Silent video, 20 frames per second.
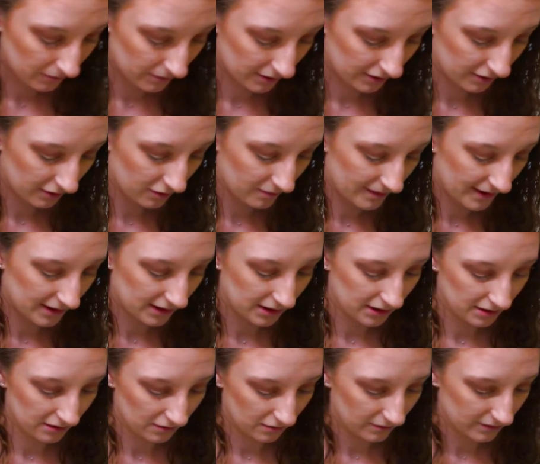We're gonna go back
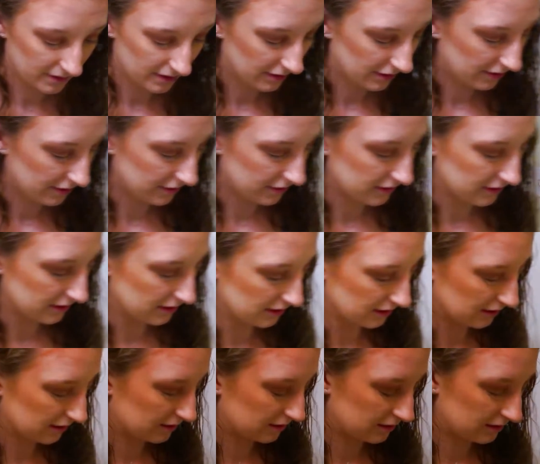in with
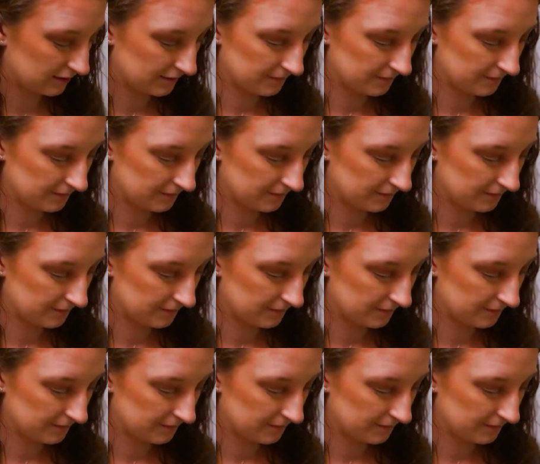the